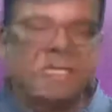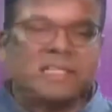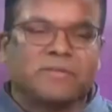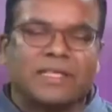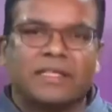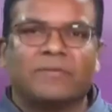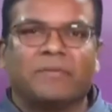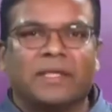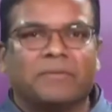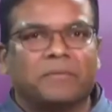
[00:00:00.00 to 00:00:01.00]
next question
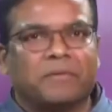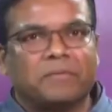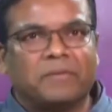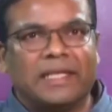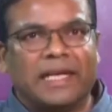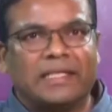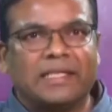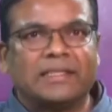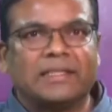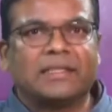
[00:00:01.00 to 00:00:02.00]
we will
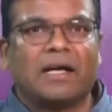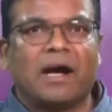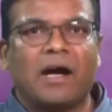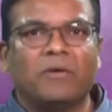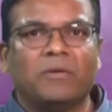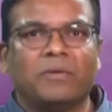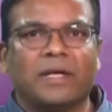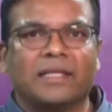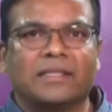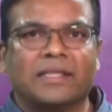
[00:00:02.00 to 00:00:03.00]
address is, how do
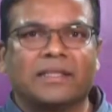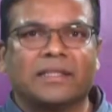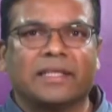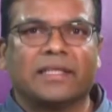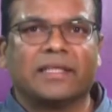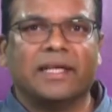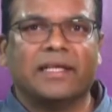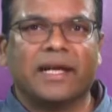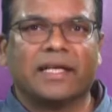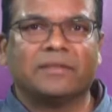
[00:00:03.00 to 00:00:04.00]
X-rays
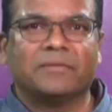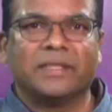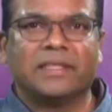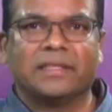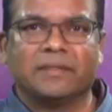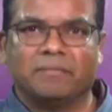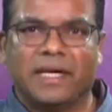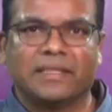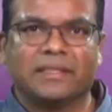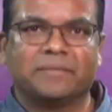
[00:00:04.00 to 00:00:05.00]
interact with
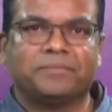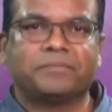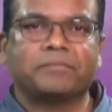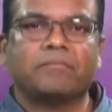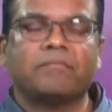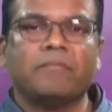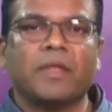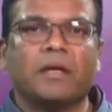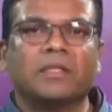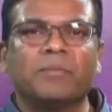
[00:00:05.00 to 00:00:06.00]
matter?
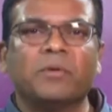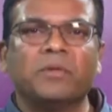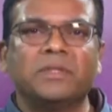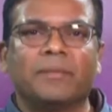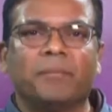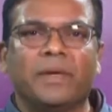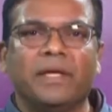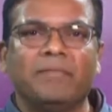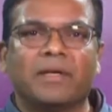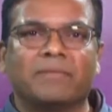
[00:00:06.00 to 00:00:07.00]
Suppose a
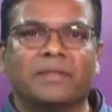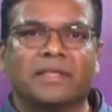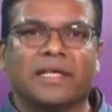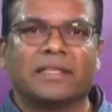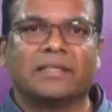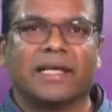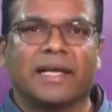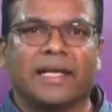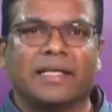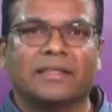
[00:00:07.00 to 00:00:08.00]
beam of X-ray
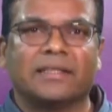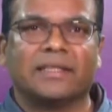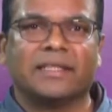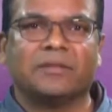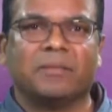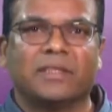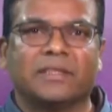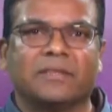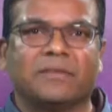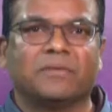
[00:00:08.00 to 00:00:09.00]
radiation is
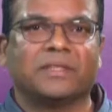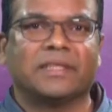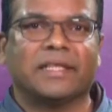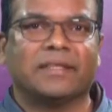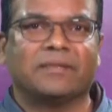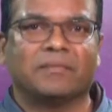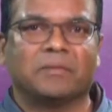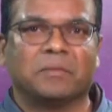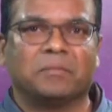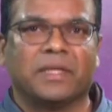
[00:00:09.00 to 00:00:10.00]
passing through a slab of
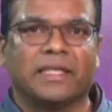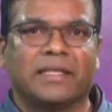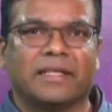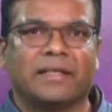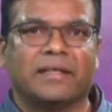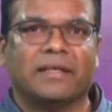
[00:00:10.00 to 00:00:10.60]
material,